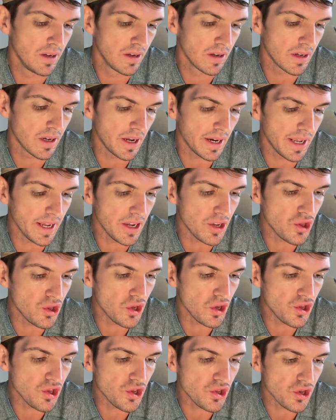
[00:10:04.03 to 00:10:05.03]
Got a
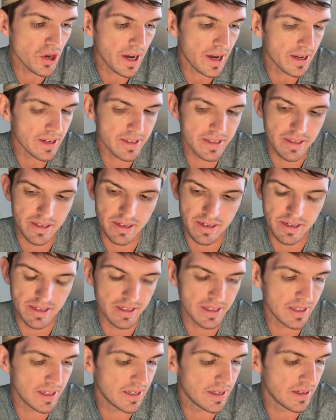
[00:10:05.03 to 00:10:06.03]
GG
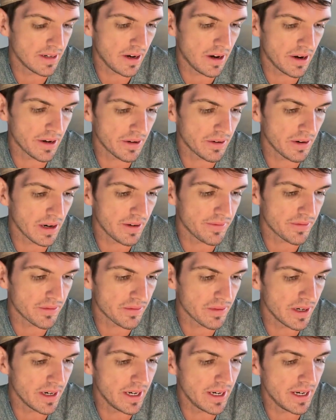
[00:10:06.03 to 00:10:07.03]
Jackson autograph
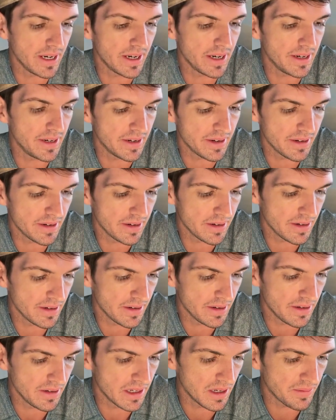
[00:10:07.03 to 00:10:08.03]
red,
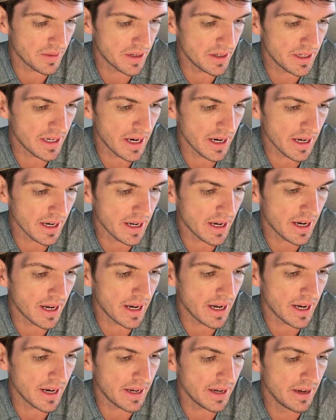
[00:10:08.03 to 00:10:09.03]
numbered to
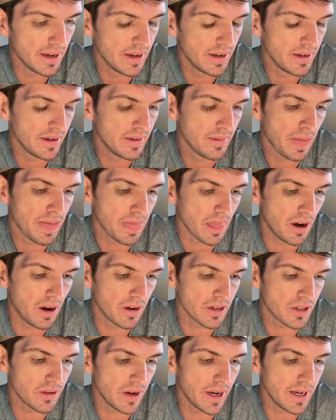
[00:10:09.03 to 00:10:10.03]
99.
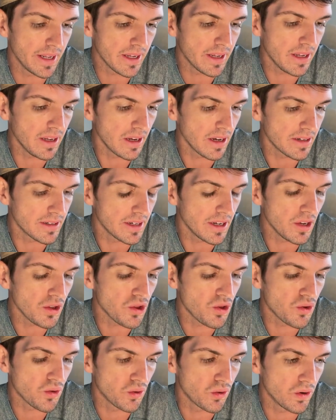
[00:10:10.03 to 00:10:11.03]
Also had a
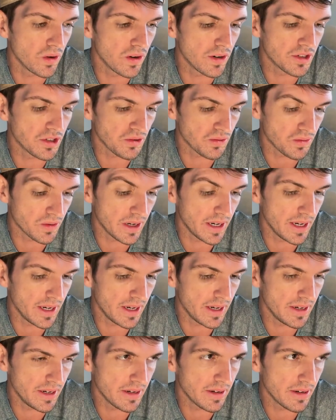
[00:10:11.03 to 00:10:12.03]
Keontae George
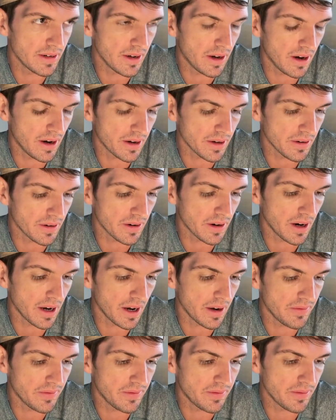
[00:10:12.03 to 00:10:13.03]
red
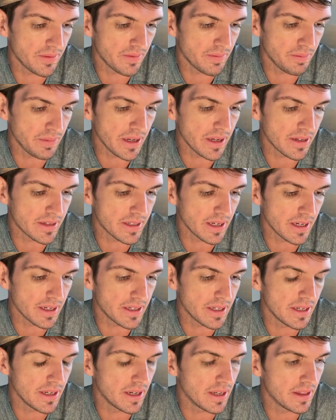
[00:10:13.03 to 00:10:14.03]
autograph, PSA
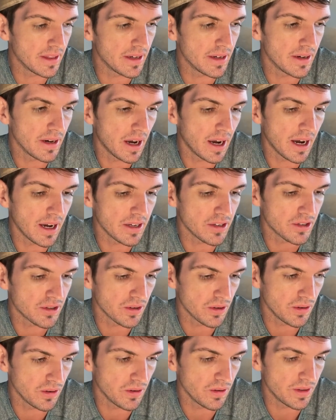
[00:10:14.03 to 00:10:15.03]
10 that I
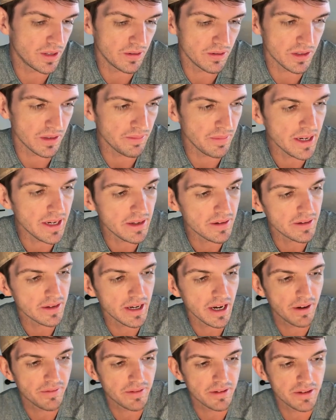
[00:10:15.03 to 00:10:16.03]
sold that was
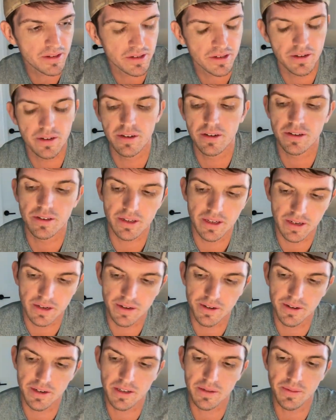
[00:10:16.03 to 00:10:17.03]
immediately after this card, so
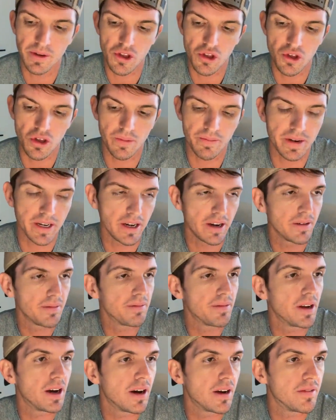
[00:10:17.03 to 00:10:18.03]
that card has been shipped
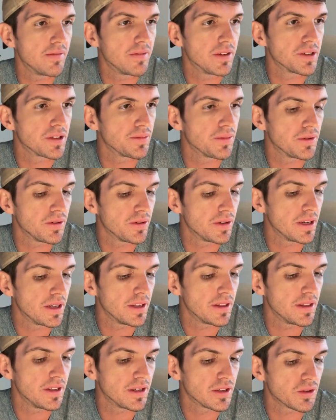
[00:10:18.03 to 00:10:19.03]
out, not visible
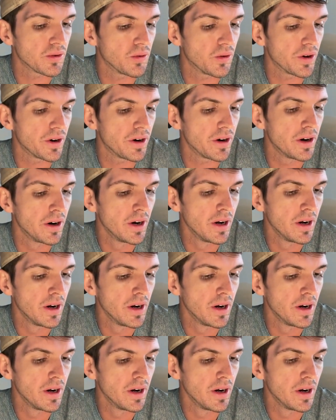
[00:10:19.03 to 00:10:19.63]
in this order.